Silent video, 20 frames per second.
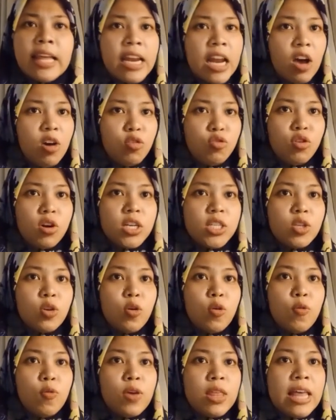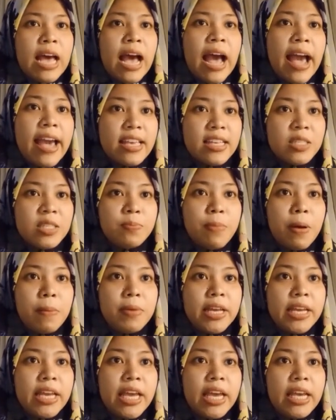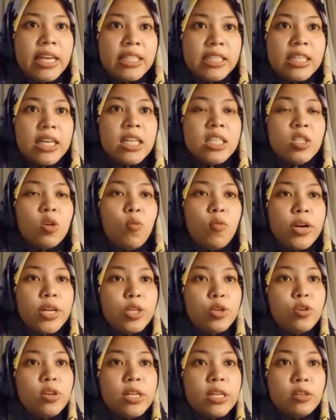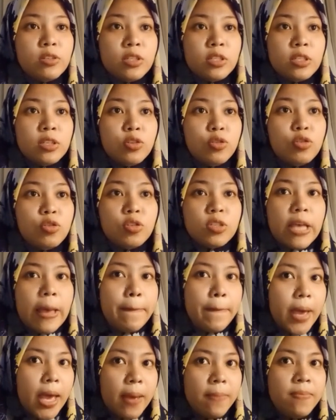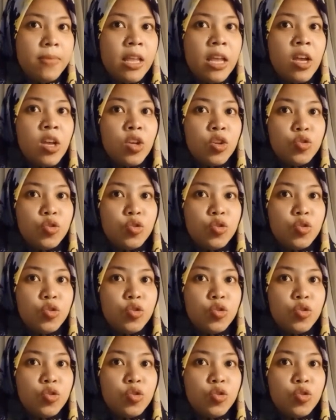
10 authors with the highest publications were Yunus M.M.,